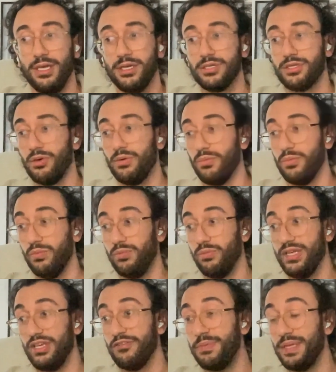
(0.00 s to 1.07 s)
So
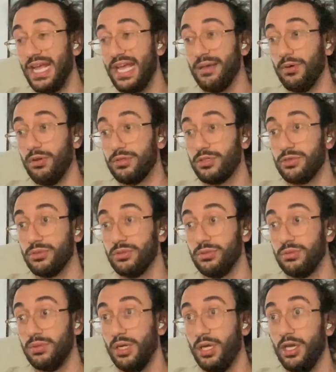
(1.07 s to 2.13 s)
we've been able
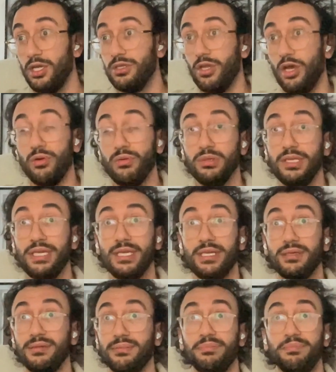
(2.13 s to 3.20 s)
to not
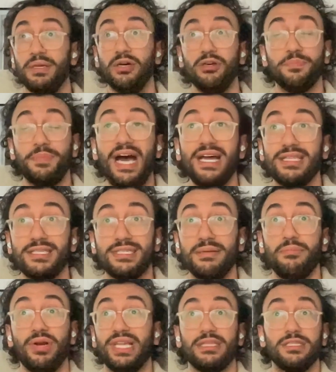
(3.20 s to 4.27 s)
only build patents
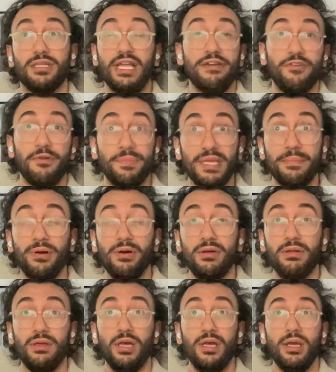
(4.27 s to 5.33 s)
and bring it to life for
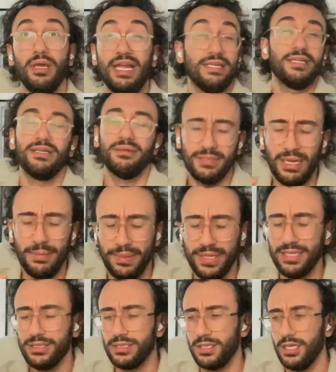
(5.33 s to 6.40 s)
people and
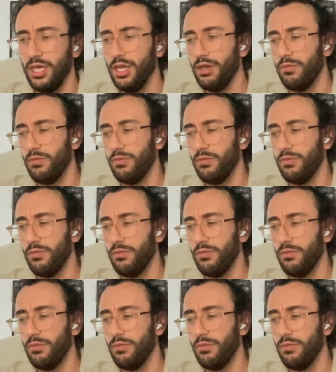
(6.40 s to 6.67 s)
companies,